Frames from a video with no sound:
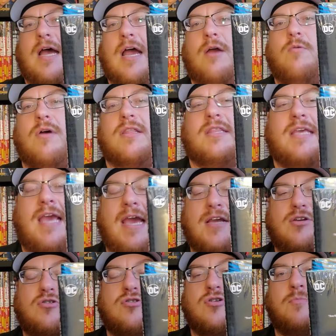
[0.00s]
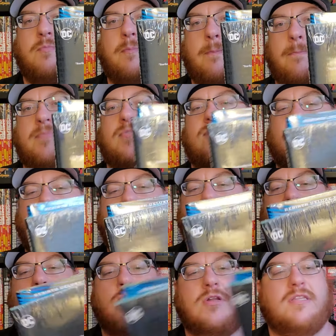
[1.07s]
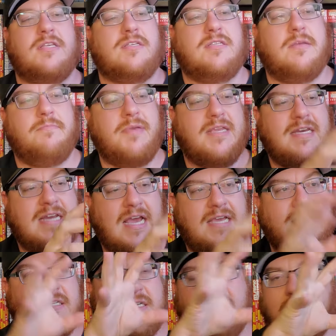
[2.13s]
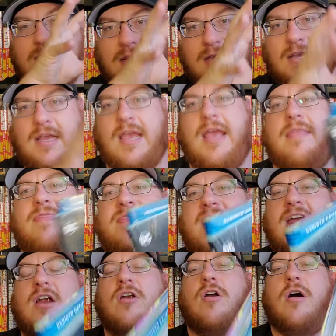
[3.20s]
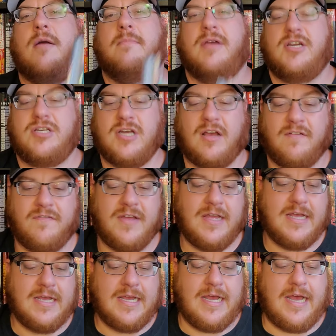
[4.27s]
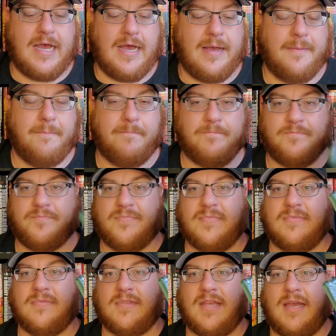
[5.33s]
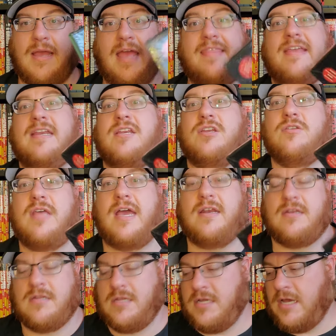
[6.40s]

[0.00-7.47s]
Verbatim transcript: I want the extra stuff. I want this to be nice and there on my shelf. And they didn't do that.